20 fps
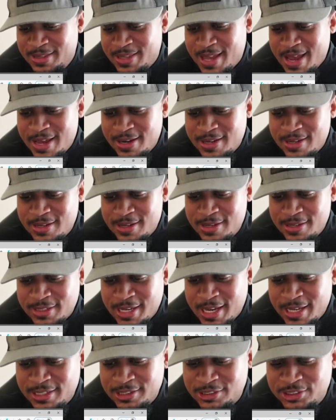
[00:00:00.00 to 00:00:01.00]
that
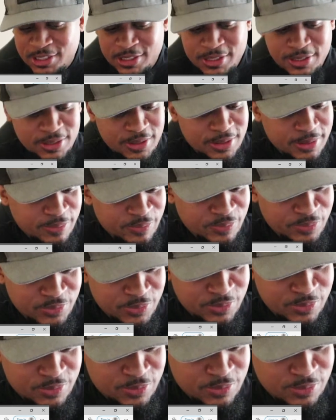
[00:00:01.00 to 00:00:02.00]
Caitlyn Jenner
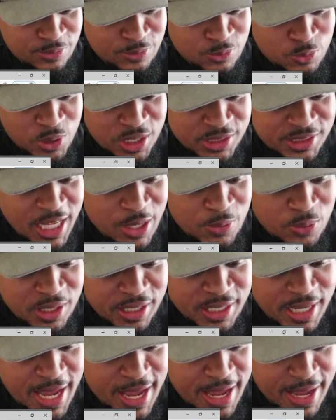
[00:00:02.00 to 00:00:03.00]
was not
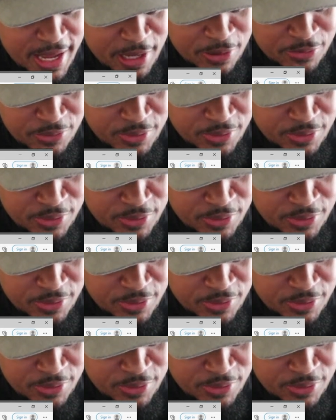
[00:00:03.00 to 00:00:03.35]
willing to have.